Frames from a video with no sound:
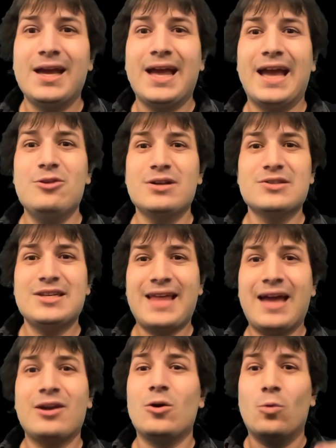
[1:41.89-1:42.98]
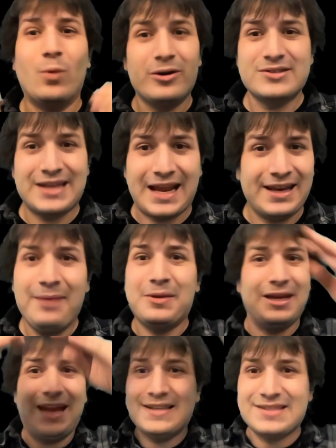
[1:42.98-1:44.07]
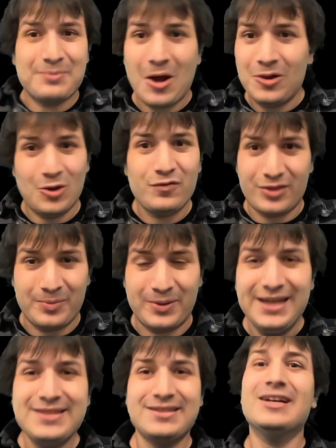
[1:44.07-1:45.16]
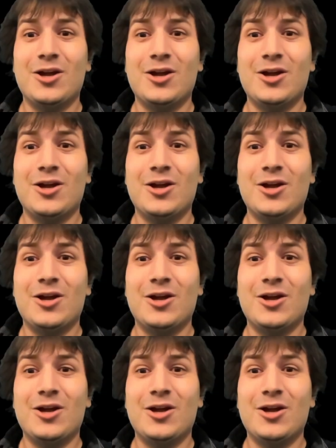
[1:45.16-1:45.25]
And you can see that, where does it end up? It ends up all over the place.